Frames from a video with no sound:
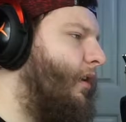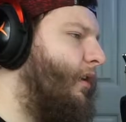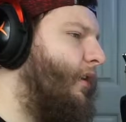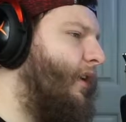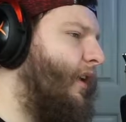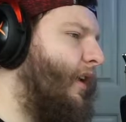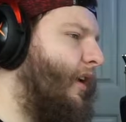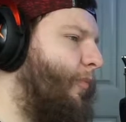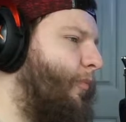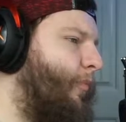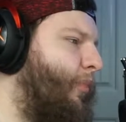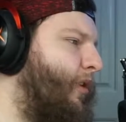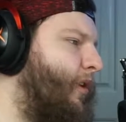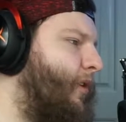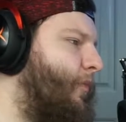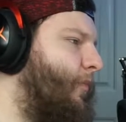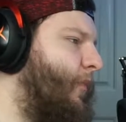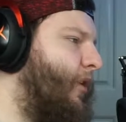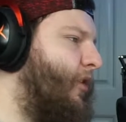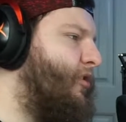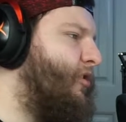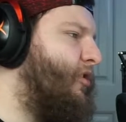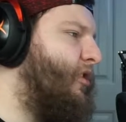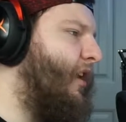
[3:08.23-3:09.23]
yeah, pretty
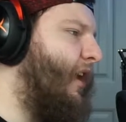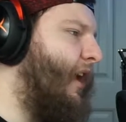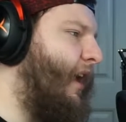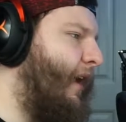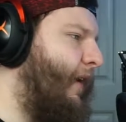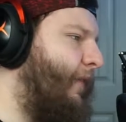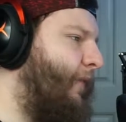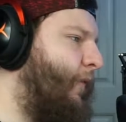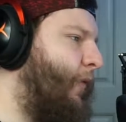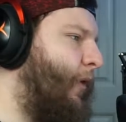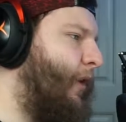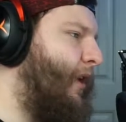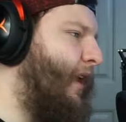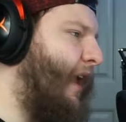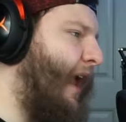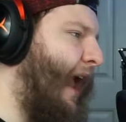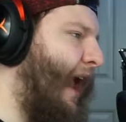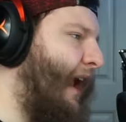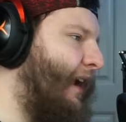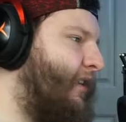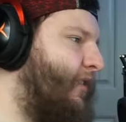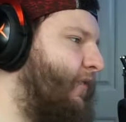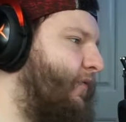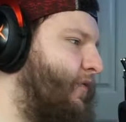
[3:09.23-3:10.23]
much every
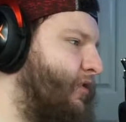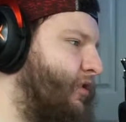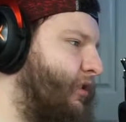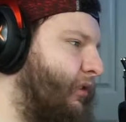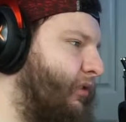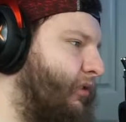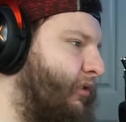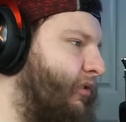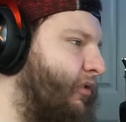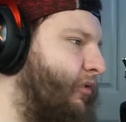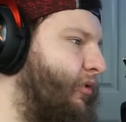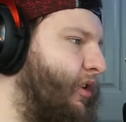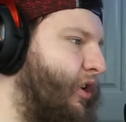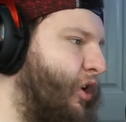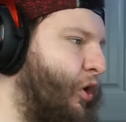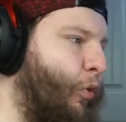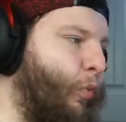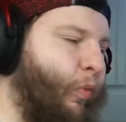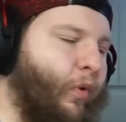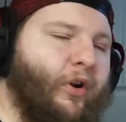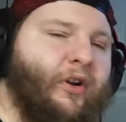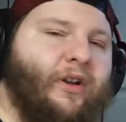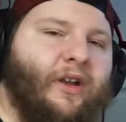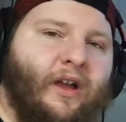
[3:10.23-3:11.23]
Activision studio
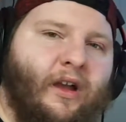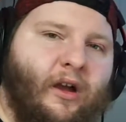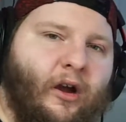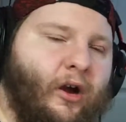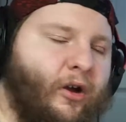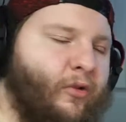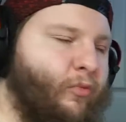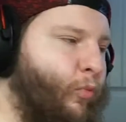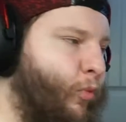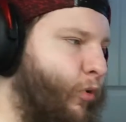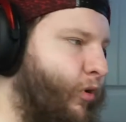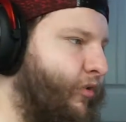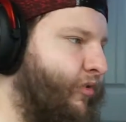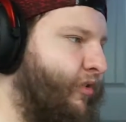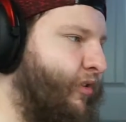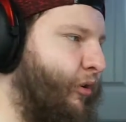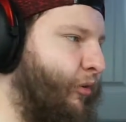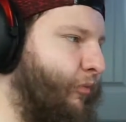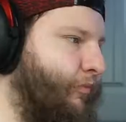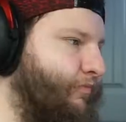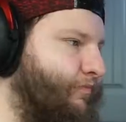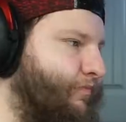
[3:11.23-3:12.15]
working on Warzone.